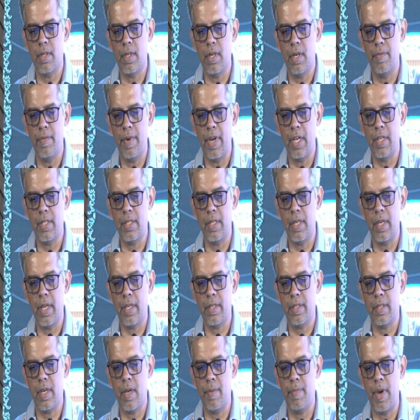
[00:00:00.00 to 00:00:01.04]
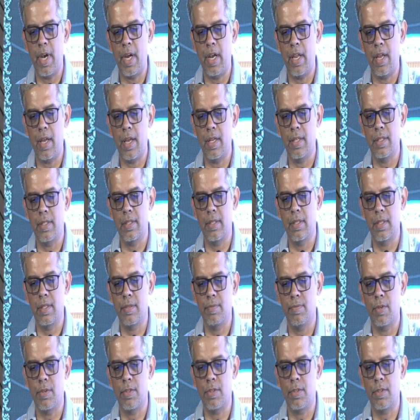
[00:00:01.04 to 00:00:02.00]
events and extrahepatic cancers was